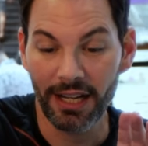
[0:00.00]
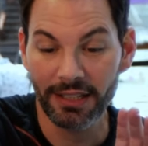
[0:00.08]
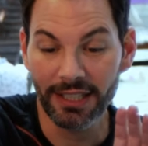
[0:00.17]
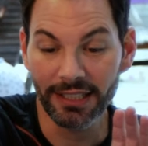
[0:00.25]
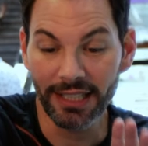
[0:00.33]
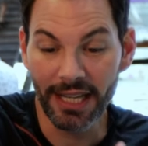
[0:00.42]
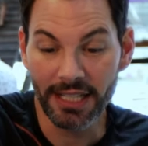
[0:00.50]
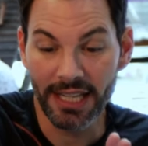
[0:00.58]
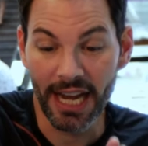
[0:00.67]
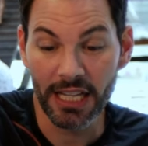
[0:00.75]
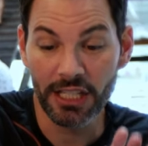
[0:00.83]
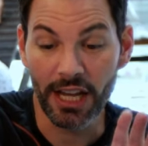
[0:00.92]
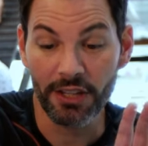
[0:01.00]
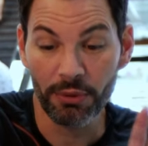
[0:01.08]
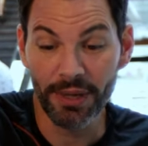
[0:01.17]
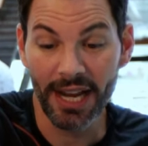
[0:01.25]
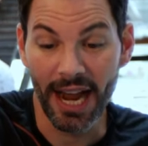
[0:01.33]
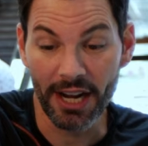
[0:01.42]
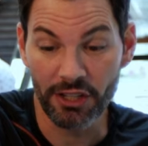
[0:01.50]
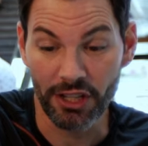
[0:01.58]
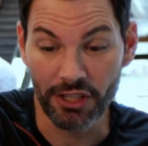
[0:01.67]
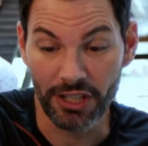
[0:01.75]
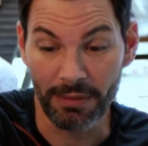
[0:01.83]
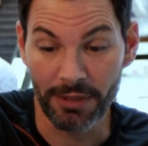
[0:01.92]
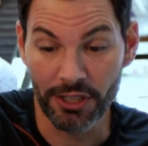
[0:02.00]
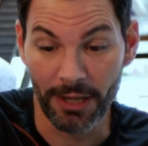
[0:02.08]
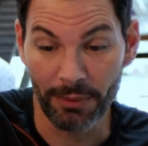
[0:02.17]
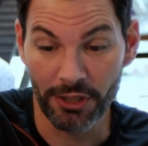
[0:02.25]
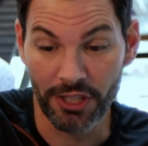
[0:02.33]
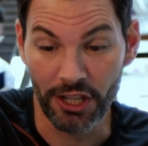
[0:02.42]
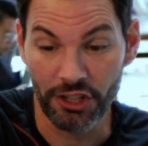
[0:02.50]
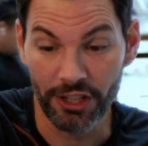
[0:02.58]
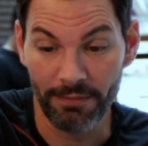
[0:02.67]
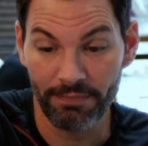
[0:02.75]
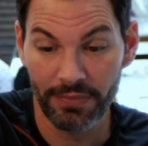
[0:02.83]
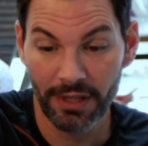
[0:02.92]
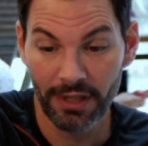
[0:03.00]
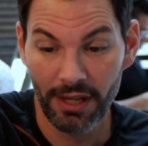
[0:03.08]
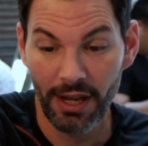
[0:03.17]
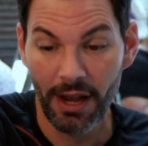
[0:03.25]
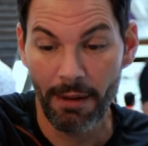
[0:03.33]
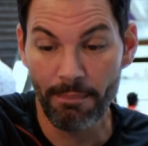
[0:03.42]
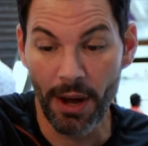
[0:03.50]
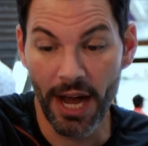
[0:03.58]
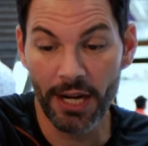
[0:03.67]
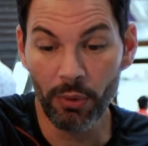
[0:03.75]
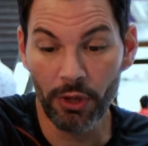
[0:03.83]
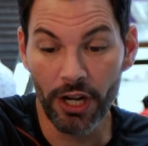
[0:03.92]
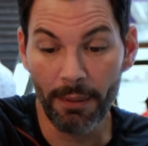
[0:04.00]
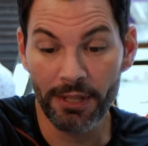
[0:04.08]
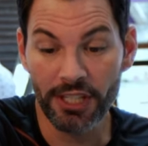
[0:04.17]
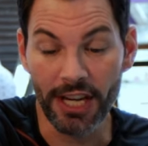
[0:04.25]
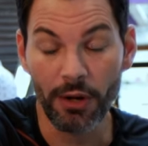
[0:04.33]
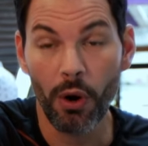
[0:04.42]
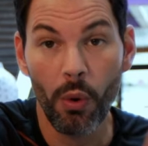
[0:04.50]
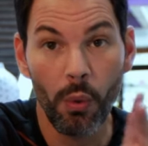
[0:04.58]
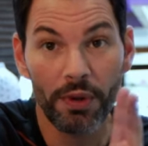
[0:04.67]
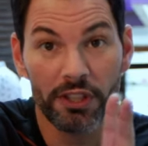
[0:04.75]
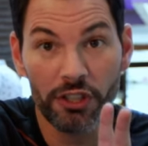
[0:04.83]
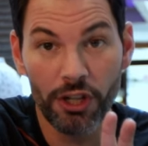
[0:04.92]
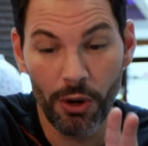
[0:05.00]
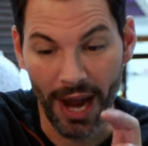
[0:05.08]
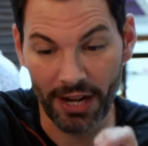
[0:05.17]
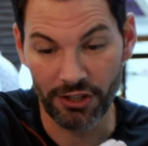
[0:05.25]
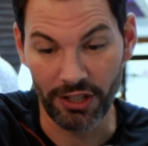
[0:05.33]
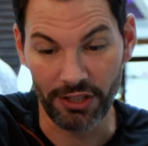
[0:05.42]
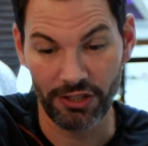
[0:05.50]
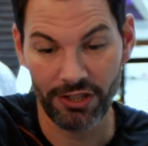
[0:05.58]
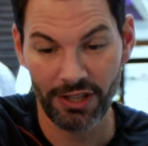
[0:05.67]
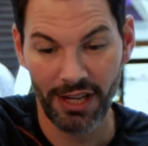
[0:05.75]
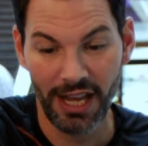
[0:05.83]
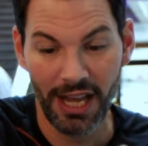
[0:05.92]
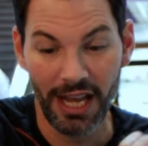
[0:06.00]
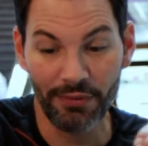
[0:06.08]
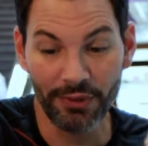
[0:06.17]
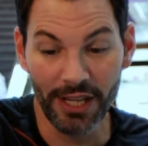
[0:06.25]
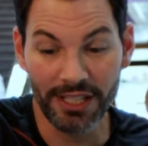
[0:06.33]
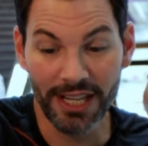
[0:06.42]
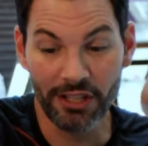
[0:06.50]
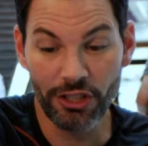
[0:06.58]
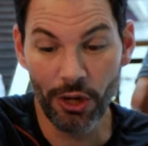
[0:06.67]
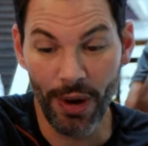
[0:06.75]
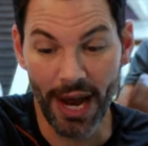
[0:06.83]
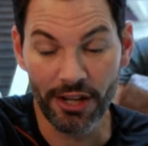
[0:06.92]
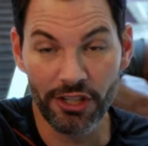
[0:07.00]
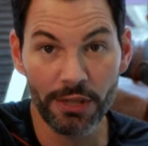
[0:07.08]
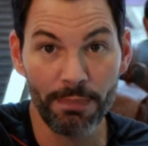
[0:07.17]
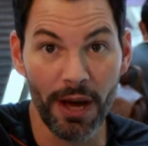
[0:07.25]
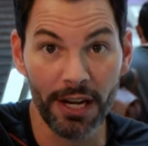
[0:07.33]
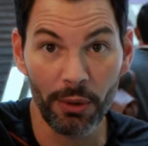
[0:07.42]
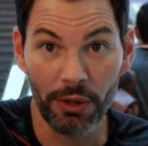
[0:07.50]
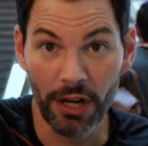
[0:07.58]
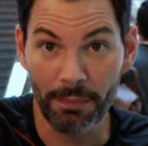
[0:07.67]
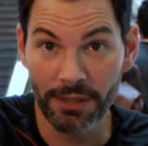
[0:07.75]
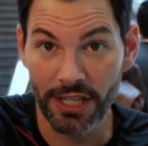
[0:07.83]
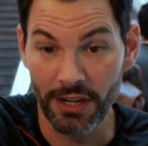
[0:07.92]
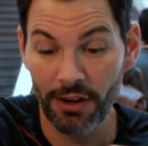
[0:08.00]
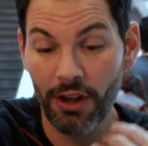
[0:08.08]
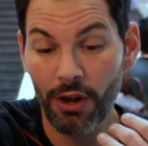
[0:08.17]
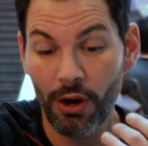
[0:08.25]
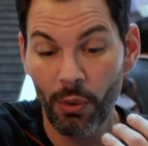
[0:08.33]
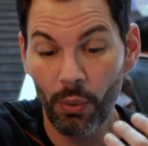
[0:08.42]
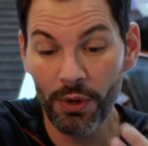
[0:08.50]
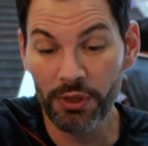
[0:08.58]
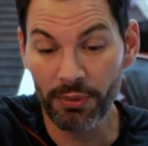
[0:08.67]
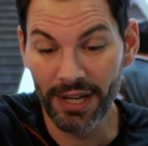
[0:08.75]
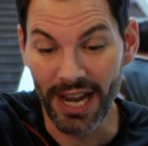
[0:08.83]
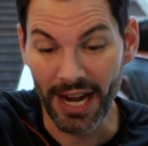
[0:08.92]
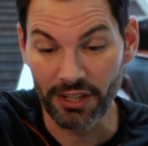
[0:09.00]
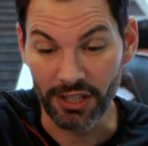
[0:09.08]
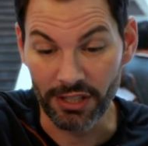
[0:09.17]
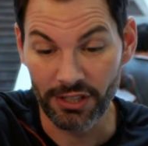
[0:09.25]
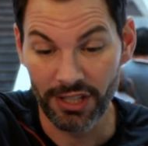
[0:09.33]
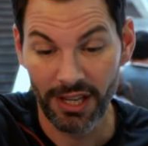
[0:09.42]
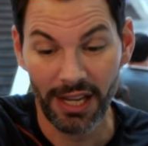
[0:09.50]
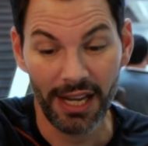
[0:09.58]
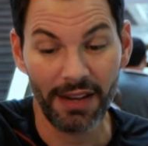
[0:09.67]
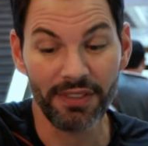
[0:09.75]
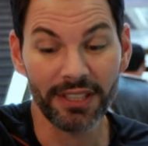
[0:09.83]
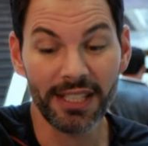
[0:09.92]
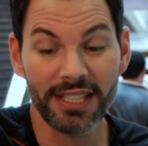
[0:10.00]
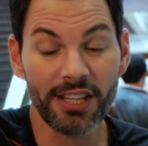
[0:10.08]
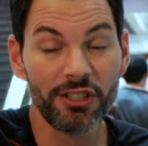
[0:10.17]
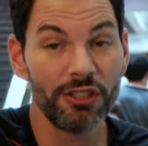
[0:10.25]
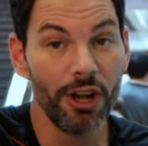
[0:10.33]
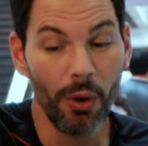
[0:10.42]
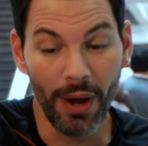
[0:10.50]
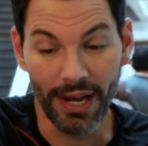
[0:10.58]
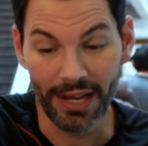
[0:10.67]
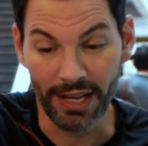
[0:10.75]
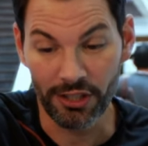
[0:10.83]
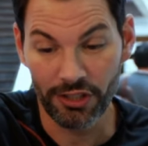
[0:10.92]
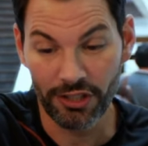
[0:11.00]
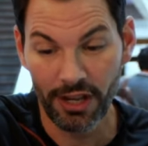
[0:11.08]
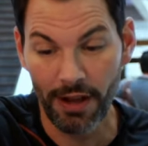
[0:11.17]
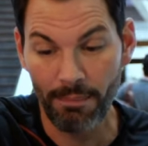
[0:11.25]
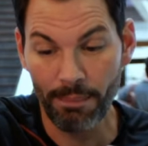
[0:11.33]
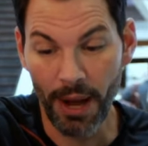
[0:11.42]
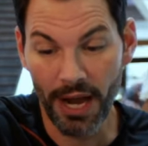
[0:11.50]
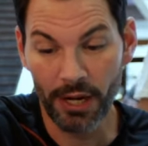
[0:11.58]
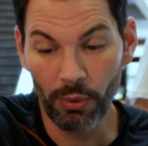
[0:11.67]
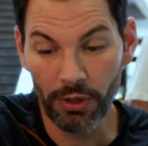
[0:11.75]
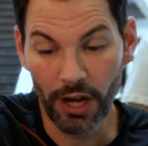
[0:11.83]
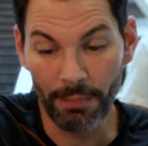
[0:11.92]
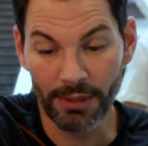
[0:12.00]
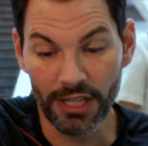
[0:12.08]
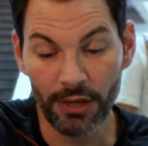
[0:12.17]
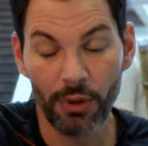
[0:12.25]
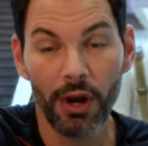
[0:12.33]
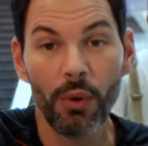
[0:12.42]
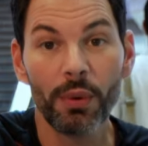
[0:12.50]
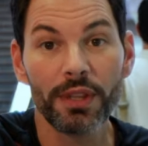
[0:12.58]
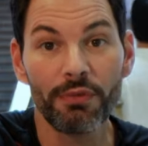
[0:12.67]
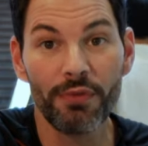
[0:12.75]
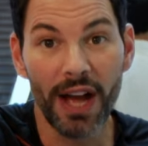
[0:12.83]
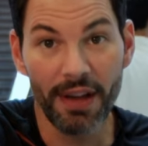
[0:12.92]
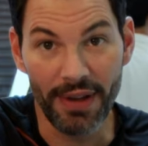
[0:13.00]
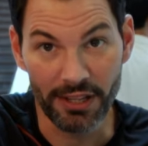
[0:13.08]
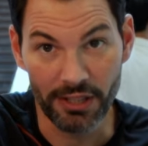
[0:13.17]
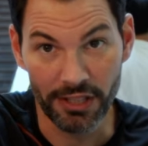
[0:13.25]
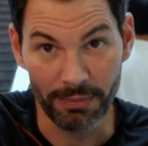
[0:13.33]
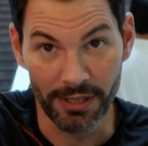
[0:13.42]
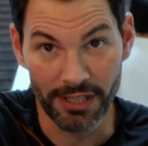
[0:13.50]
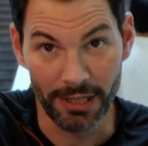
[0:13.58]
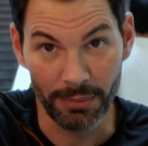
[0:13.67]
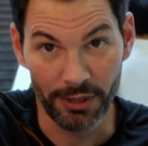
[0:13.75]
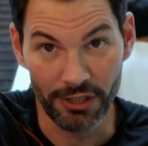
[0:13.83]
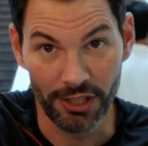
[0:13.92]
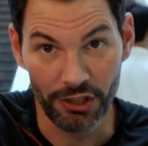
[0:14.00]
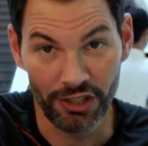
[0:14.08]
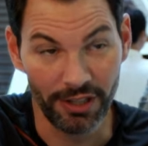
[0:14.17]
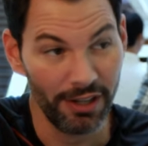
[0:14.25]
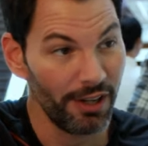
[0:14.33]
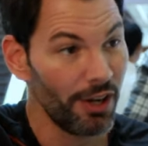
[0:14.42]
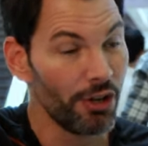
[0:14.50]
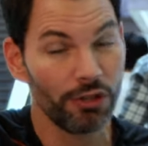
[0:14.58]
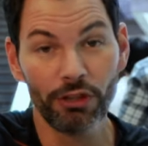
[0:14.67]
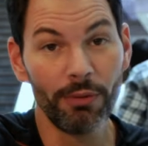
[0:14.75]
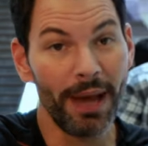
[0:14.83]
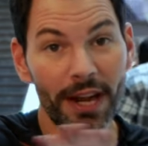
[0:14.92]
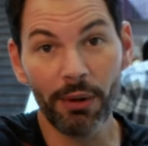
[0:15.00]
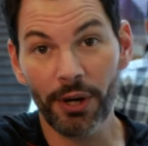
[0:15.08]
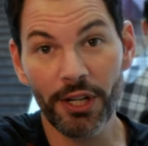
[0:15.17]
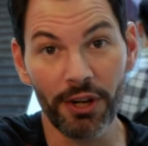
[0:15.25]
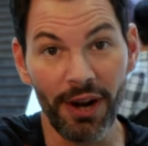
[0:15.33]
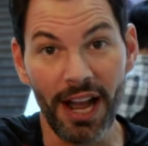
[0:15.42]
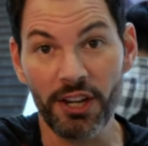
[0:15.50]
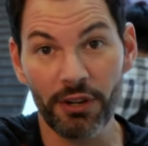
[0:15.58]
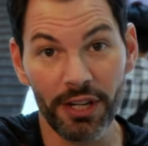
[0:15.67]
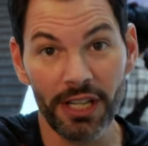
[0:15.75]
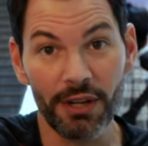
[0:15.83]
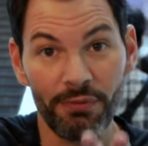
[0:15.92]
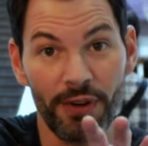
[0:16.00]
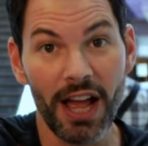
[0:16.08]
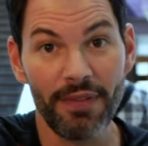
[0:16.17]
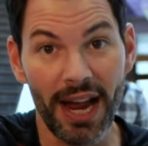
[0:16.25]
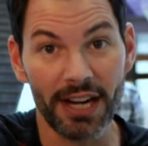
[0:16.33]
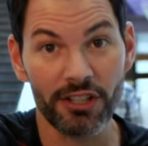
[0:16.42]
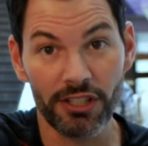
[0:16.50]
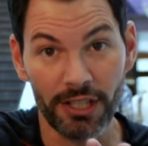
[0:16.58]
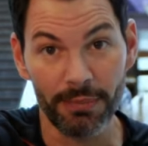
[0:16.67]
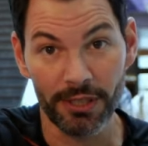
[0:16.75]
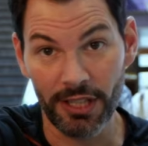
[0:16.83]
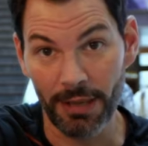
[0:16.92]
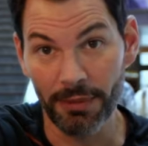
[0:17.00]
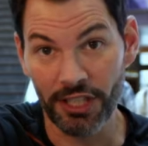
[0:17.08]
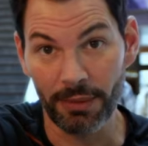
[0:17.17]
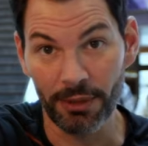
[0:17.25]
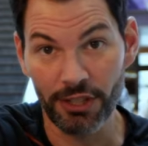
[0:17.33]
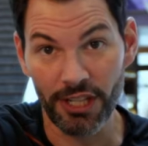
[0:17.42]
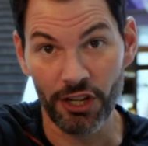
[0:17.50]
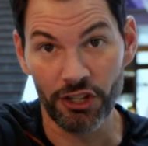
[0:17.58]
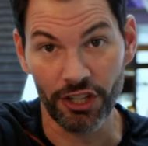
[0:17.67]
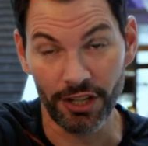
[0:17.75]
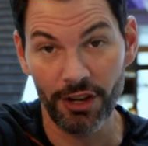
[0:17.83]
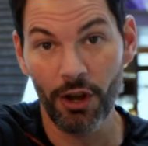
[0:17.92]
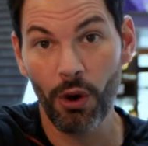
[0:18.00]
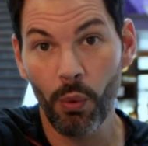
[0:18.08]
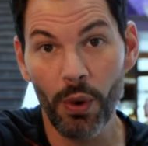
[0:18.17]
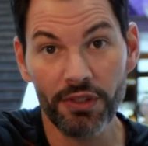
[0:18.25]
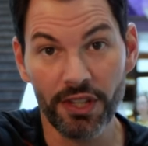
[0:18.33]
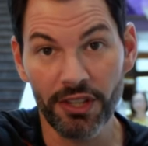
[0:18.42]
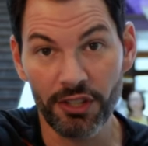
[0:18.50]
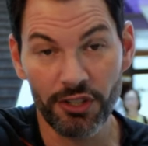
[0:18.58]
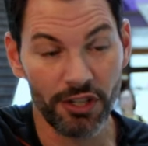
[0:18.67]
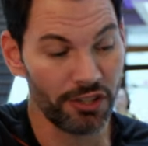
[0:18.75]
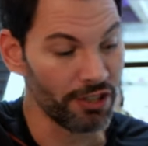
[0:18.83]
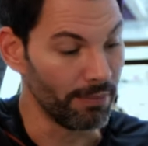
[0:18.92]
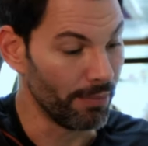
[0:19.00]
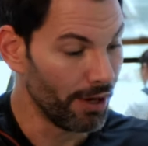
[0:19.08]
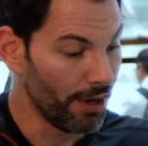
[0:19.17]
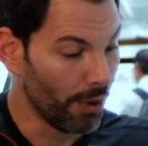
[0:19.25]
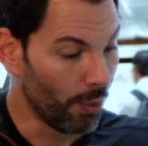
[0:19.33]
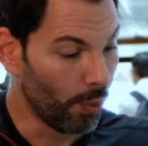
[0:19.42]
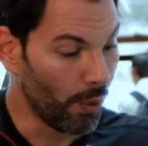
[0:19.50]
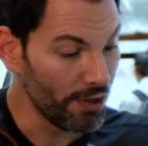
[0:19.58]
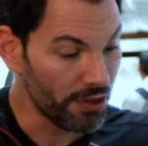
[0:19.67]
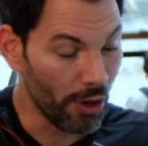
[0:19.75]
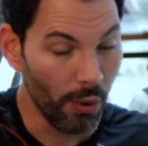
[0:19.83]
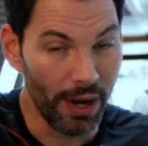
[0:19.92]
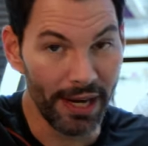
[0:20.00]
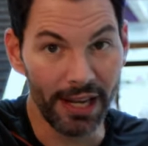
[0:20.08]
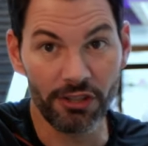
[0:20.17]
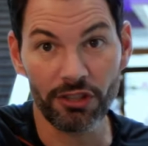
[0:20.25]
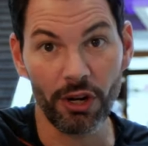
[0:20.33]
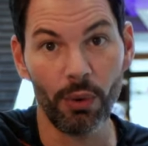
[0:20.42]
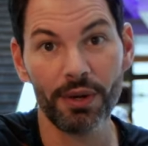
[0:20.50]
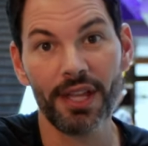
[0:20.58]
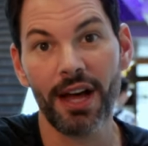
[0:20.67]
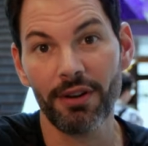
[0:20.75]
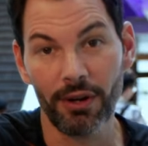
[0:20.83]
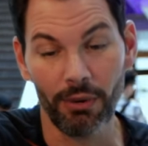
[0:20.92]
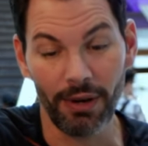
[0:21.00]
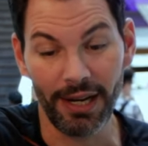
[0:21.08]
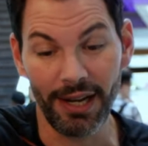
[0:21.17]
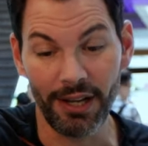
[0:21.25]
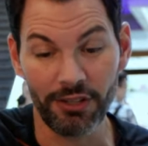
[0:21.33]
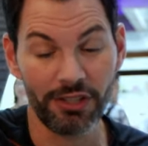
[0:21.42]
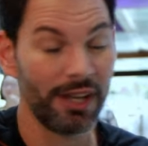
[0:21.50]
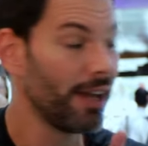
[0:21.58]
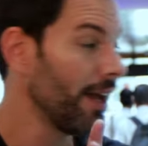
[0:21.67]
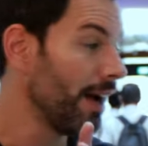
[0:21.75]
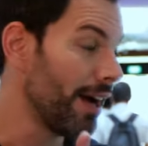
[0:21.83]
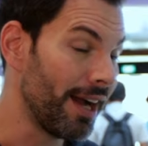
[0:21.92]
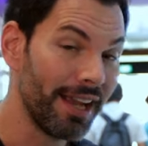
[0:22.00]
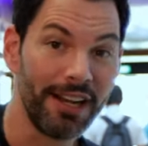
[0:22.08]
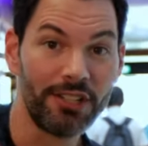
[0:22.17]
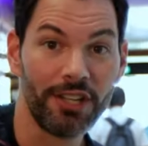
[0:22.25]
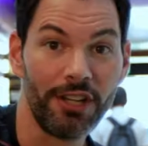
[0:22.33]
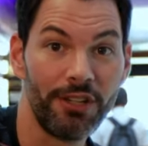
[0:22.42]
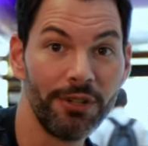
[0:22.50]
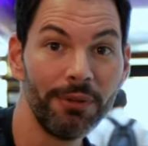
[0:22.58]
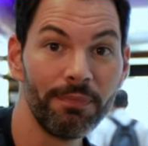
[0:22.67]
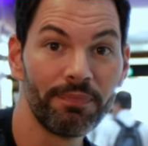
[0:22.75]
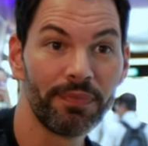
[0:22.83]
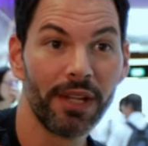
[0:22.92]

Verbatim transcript: the lens has a three-axis image stabilization, body will compensate with two-axis. If lens has two-axis, body will compensate with three-axis. If the lens has no IS, body will compensate with a five-axis image stabilization. So no matter where you're at, you're gonna get five axis image stabilization within the system, with OIS or without OIS. I gotta tell you,